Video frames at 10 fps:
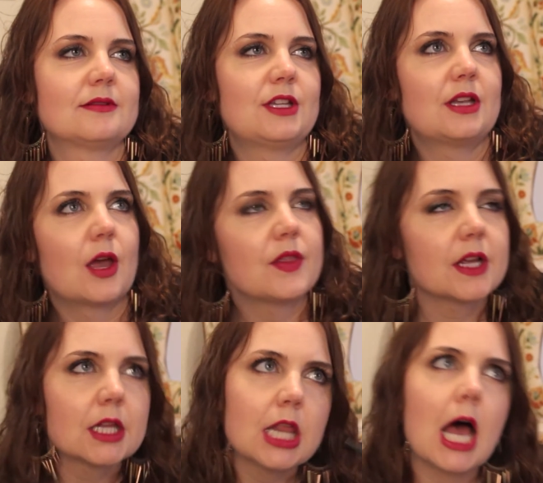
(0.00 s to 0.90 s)
you know,
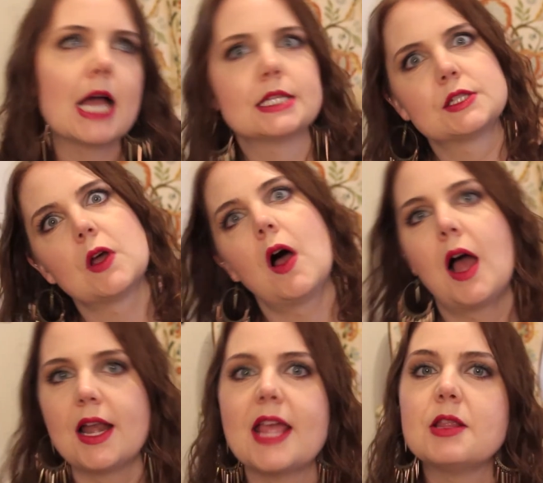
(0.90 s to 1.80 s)
that glides
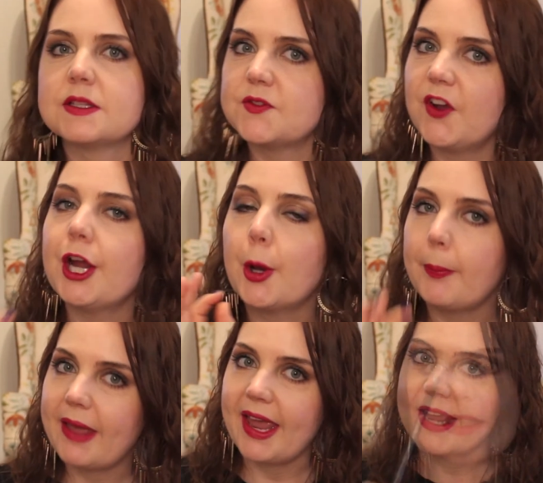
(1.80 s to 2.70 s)
on and it's very
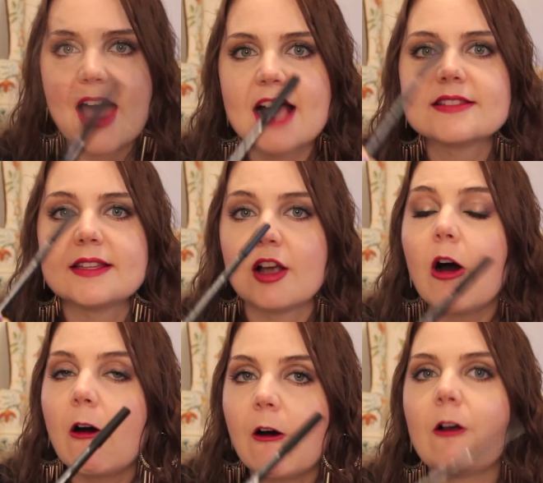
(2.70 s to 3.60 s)
opaque, lasts like
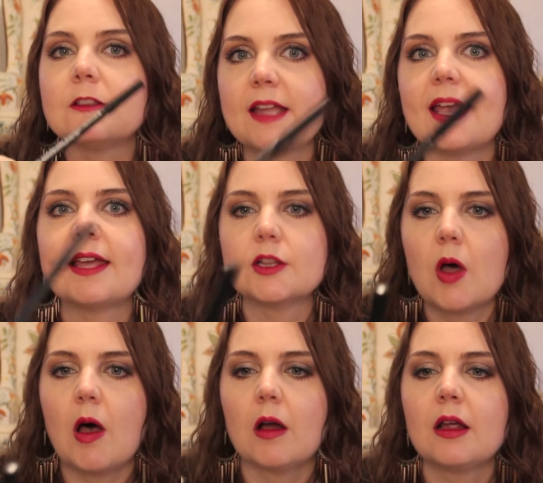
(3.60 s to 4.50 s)
all day
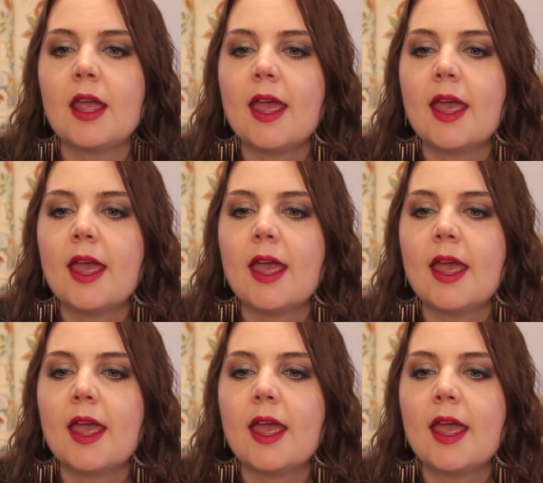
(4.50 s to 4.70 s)
long.